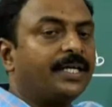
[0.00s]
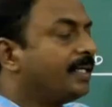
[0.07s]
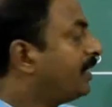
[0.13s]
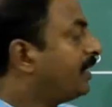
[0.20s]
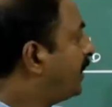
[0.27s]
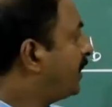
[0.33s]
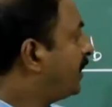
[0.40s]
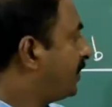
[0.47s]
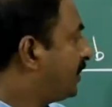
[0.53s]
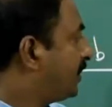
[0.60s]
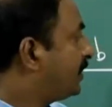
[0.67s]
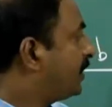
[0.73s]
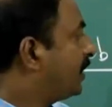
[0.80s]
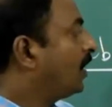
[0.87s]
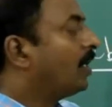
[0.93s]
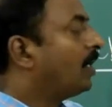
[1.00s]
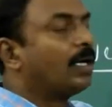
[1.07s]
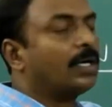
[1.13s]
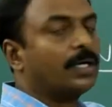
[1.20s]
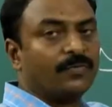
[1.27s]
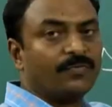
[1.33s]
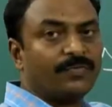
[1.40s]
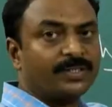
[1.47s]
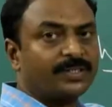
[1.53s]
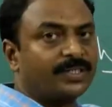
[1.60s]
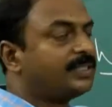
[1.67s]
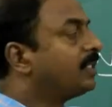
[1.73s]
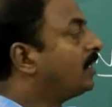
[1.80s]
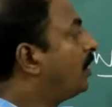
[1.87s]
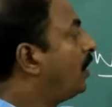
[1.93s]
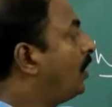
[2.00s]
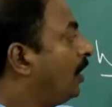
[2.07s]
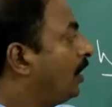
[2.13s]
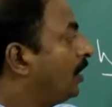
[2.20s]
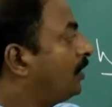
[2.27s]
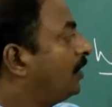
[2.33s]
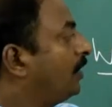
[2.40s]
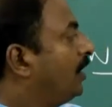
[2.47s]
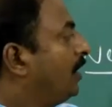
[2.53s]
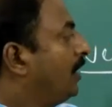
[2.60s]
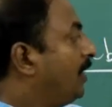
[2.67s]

encourages or emphasizes on